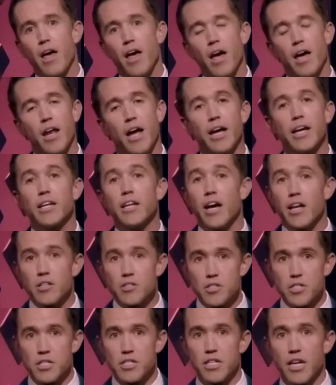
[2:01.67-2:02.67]
And I can
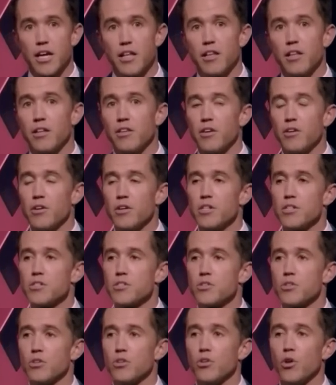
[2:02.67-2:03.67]
honestly say that there
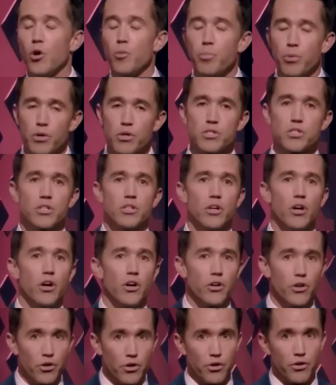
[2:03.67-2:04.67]
is no person
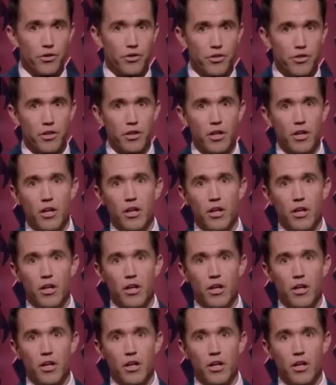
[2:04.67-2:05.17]
on earth